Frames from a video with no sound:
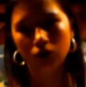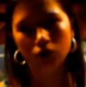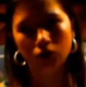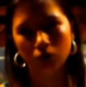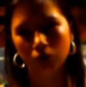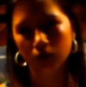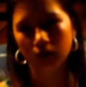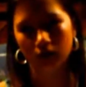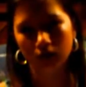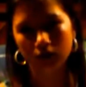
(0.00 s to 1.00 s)
2
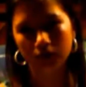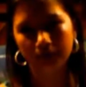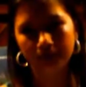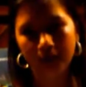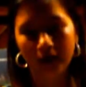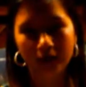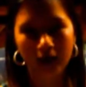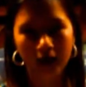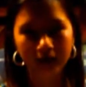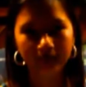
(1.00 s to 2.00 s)
years.
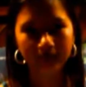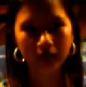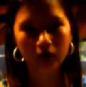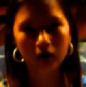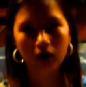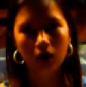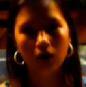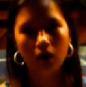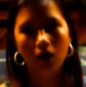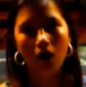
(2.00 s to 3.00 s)
Then
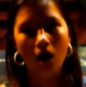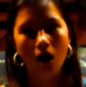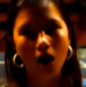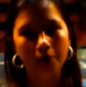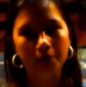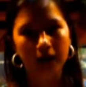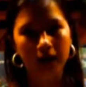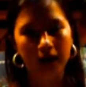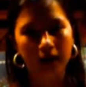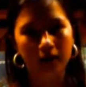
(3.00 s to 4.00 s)
I
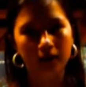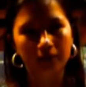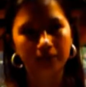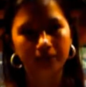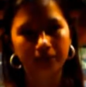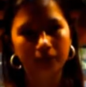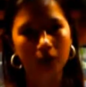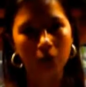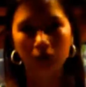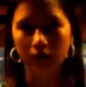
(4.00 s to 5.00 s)

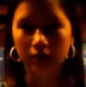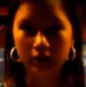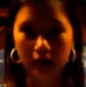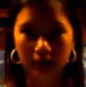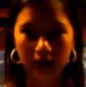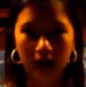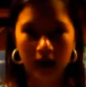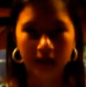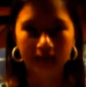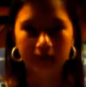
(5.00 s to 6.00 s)
wanted to type it
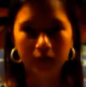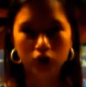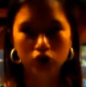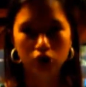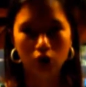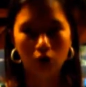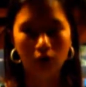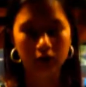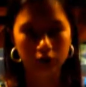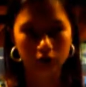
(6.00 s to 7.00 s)
again. So I
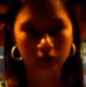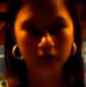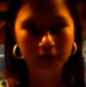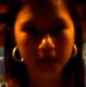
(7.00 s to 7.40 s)
started from the